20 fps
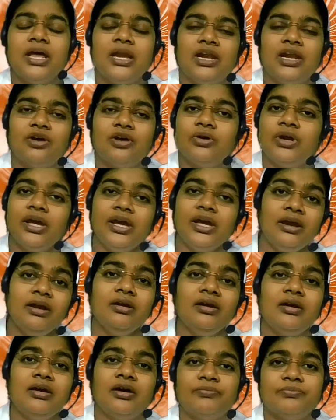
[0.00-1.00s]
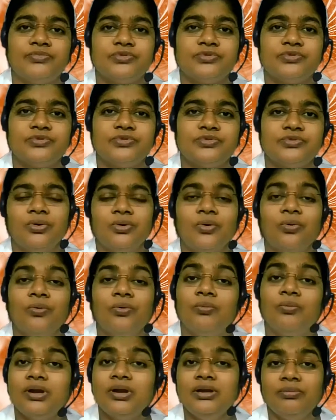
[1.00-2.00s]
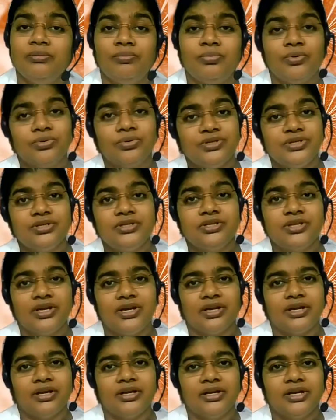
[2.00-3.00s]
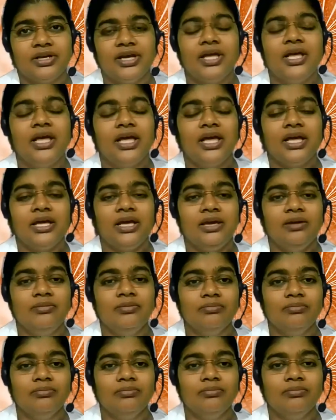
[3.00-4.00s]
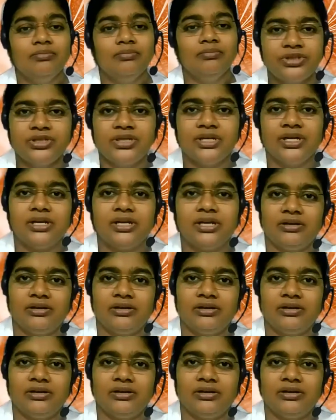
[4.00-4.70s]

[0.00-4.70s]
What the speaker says: Now, here comes one important thing: emotional.